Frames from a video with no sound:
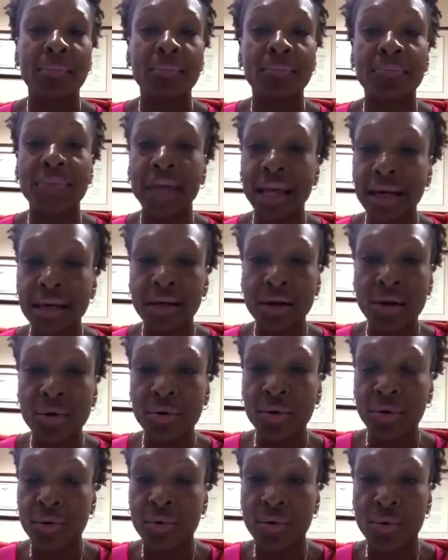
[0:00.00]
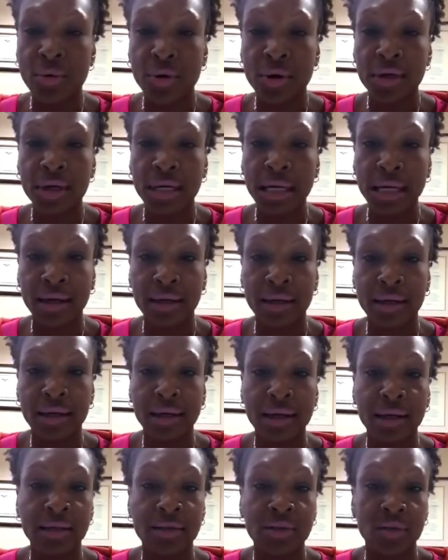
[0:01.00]
They could go to court
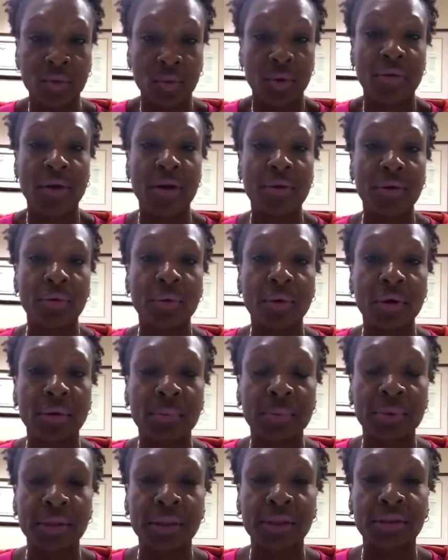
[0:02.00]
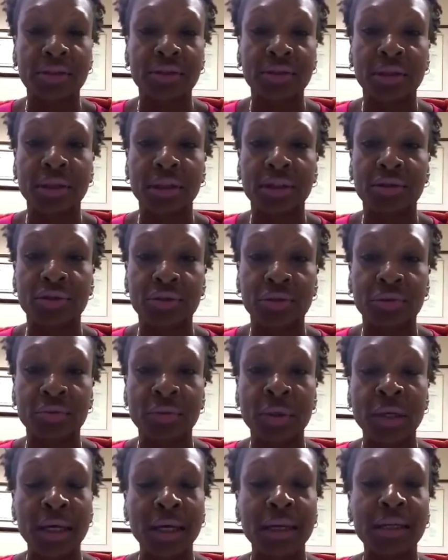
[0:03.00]
and swear out an order of protection against you.
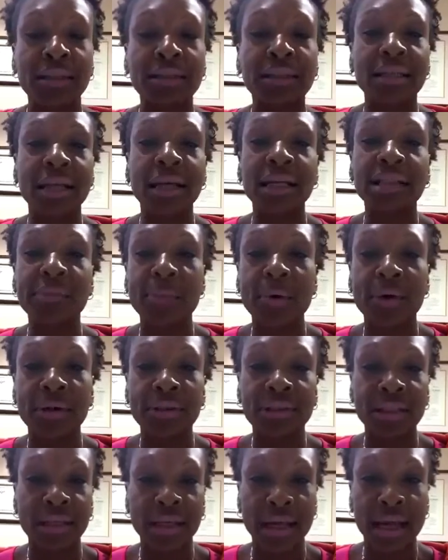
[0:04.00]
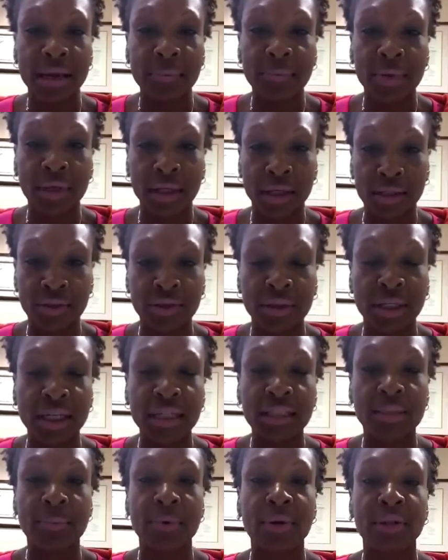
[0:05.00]
And it's an ex parte application.
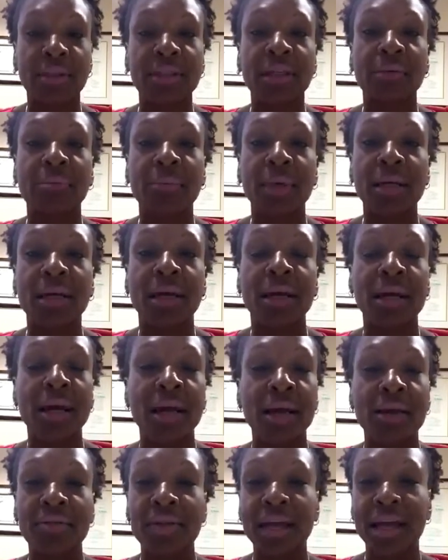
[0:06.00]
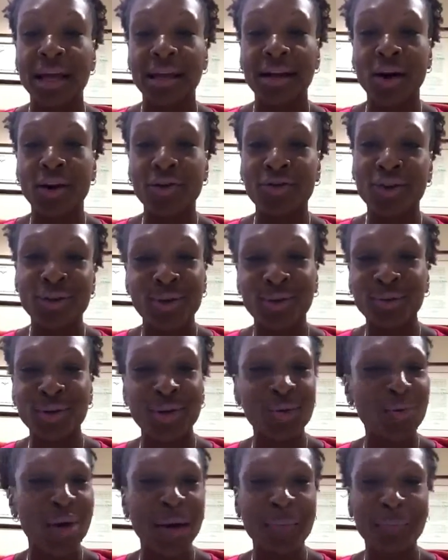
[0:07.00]
Ex parte meaning that there's
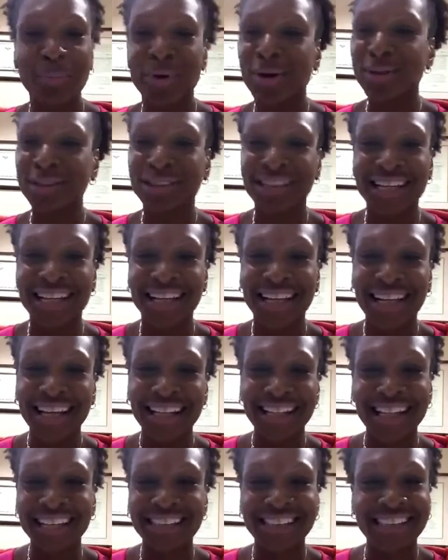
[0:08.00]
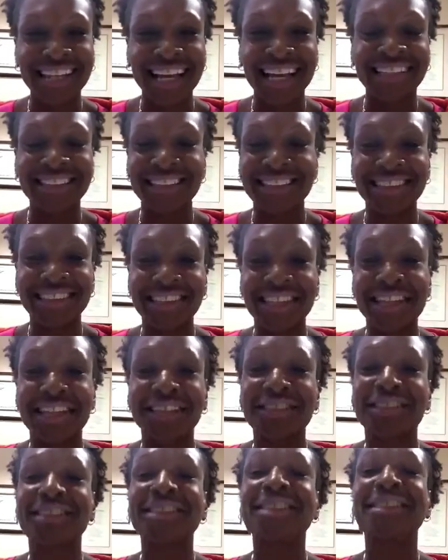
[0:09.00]
only one person that's saying to the
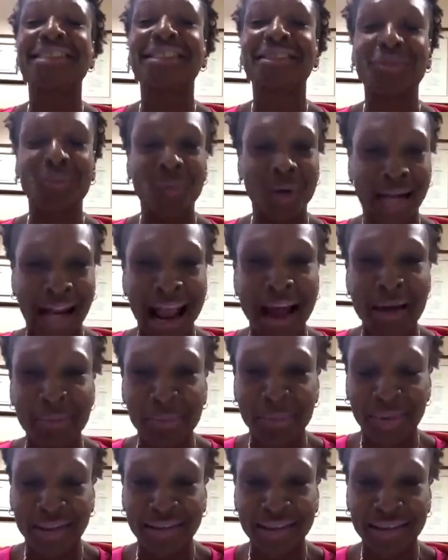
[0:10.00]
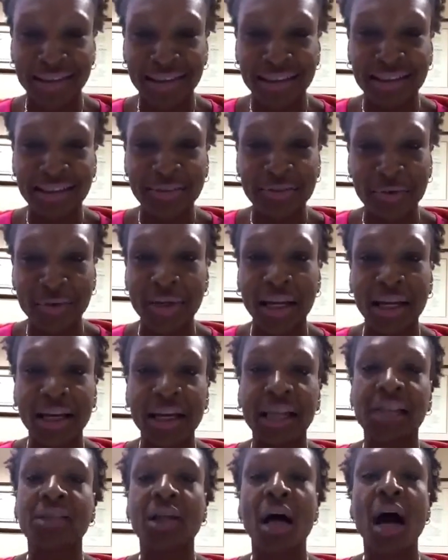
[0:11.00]
judge, this is what happened. Okay,
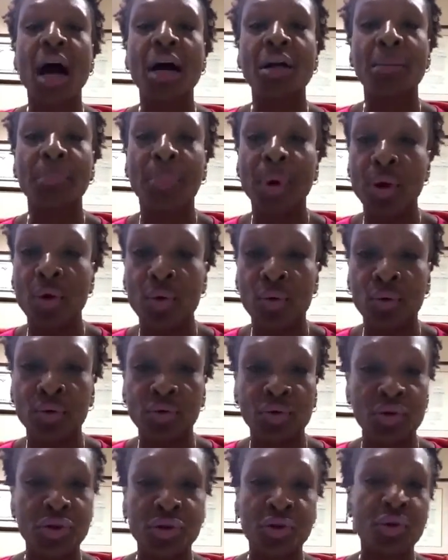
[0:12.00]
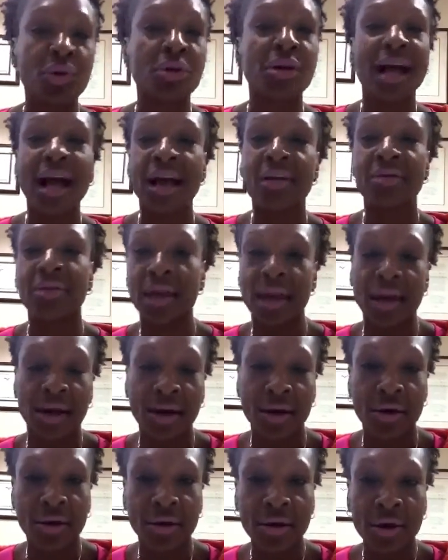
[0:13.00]
it's unopposed. You're not
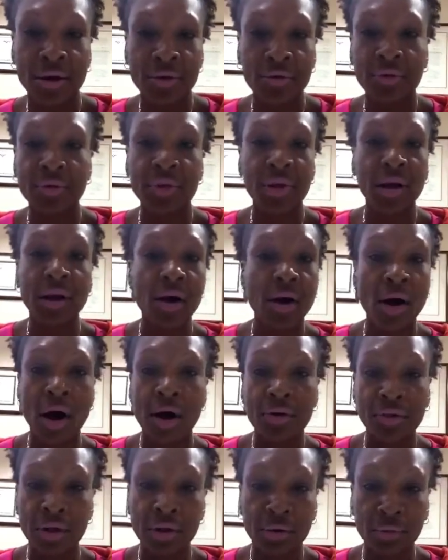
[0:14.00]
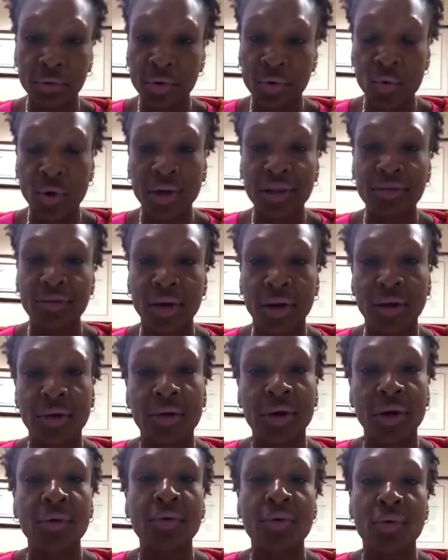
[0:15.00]
there. They are the only ones that
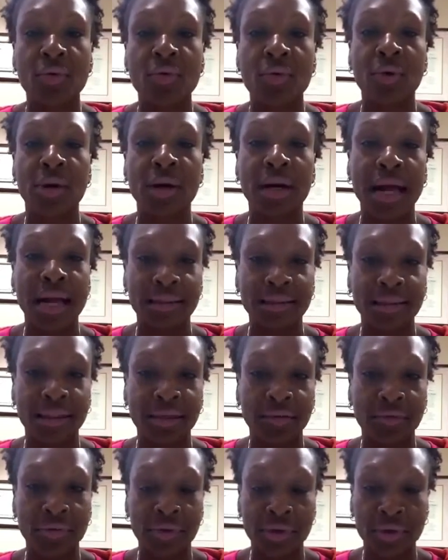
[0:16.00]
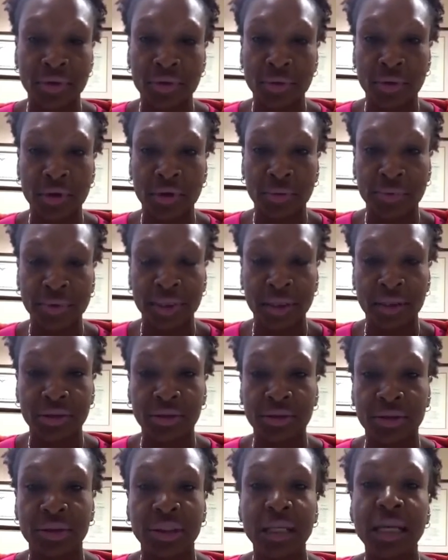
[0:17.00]
are in court asking for this order of
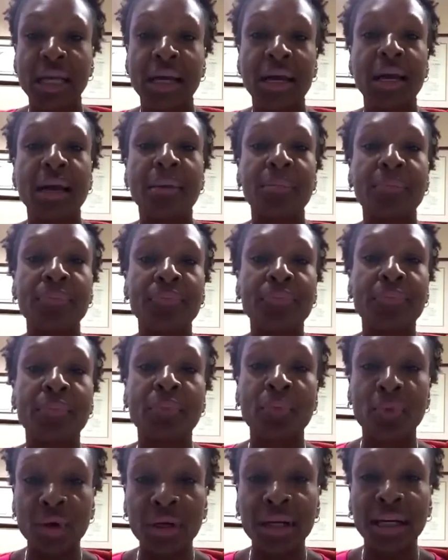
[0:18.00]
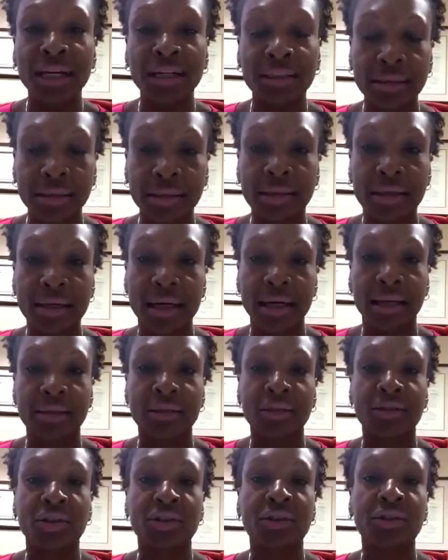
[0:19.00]
protection. And more likely than not,
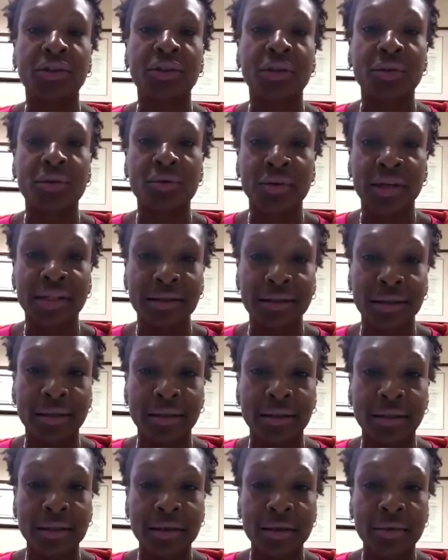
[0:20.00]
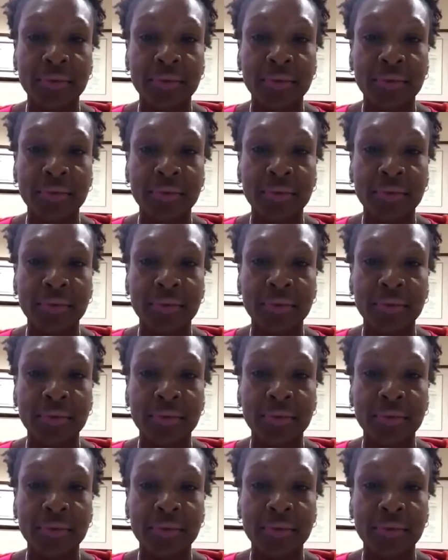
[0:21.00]
the judge is going to grant it.